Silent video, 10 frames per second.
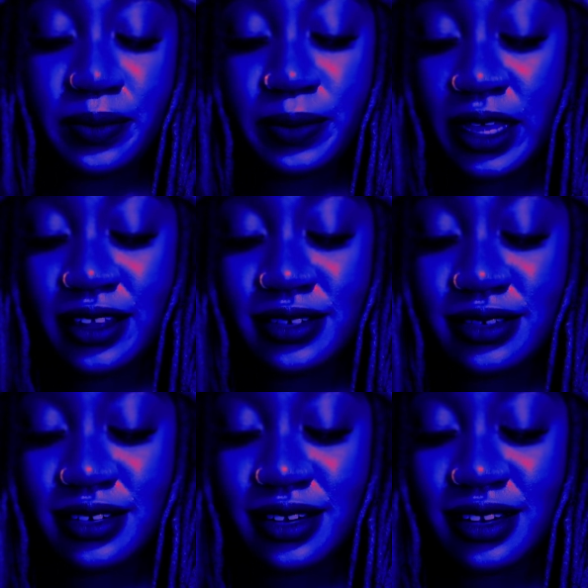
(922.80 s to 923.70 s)
But
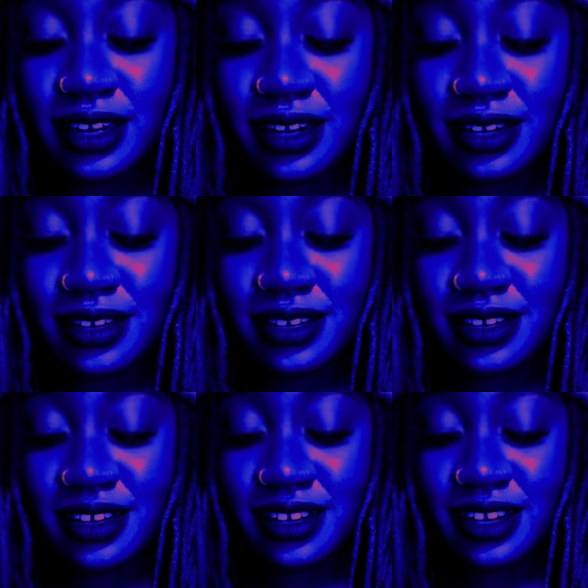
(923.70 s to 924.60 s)

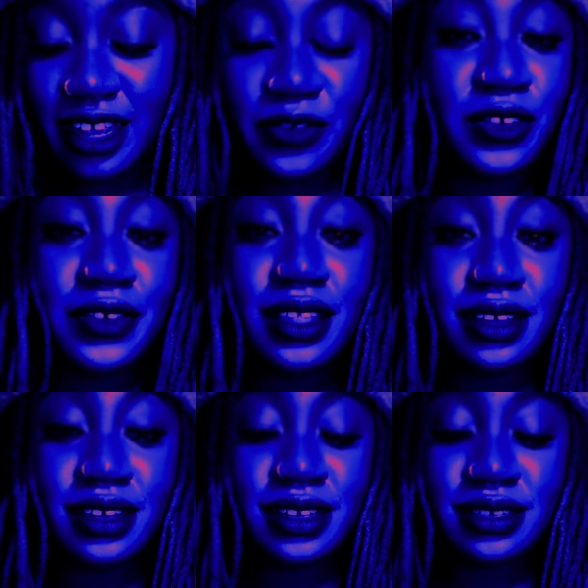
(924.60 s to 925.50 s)
if you're
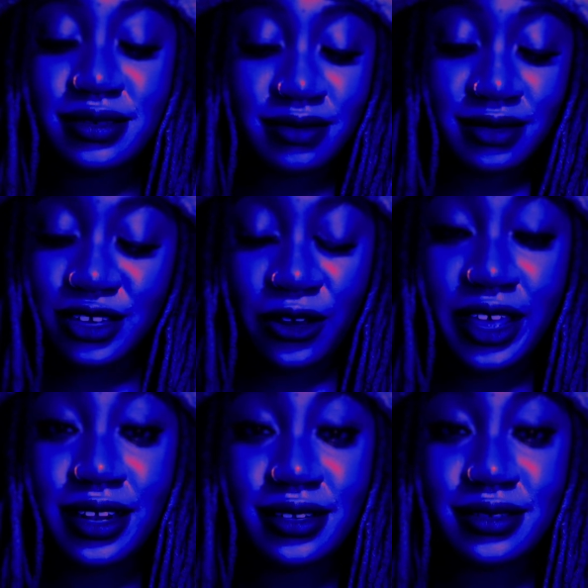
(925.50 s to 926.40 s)
feeling good, go
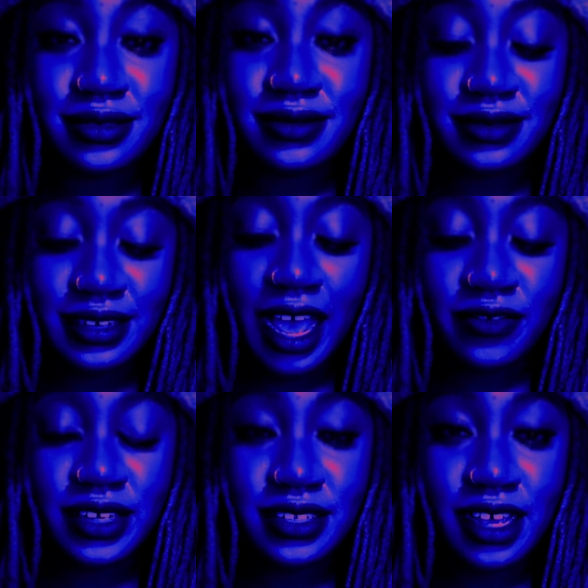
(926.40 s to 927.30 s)
ahead and
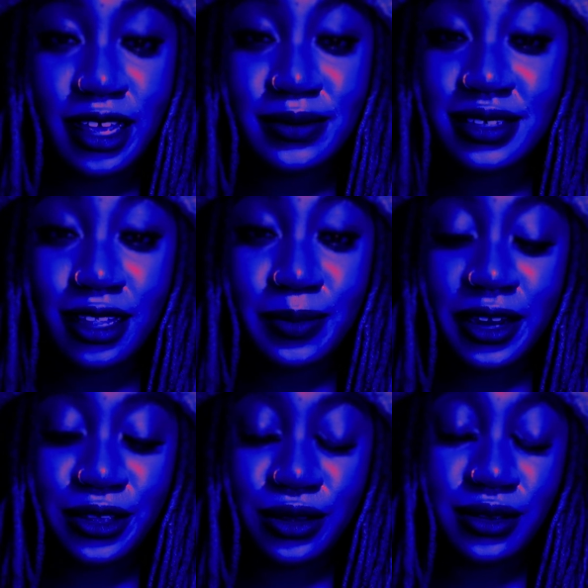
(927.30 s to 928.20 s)
have a good time.
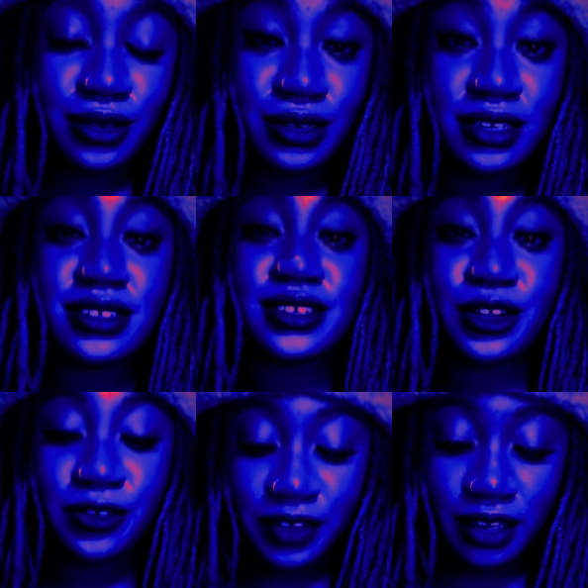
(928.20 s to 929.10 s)
Celebrate you. You
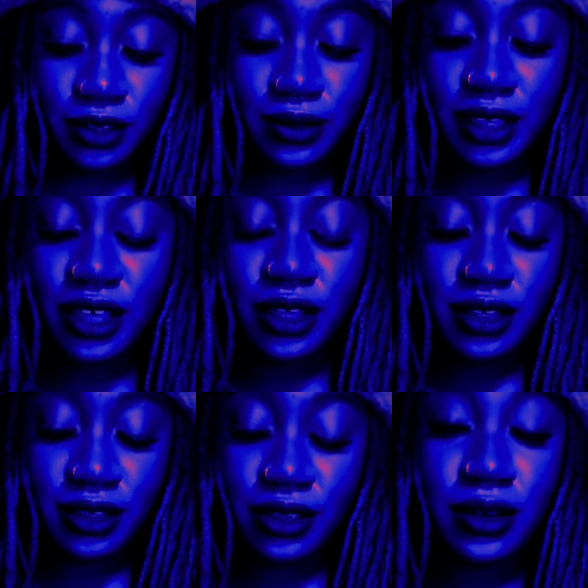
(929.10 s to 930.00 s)
deserve it.
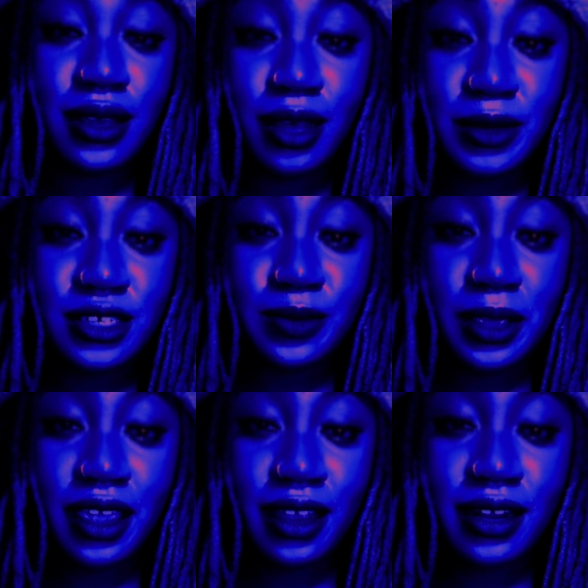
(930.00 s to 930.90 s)
You know how much you've
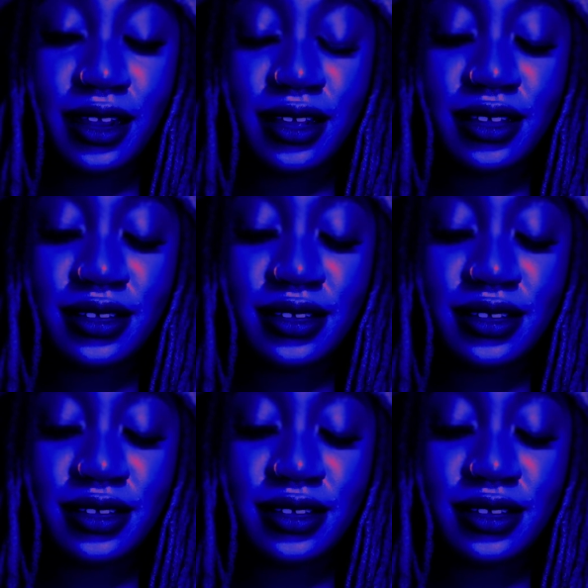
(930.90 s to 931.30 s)
been caring.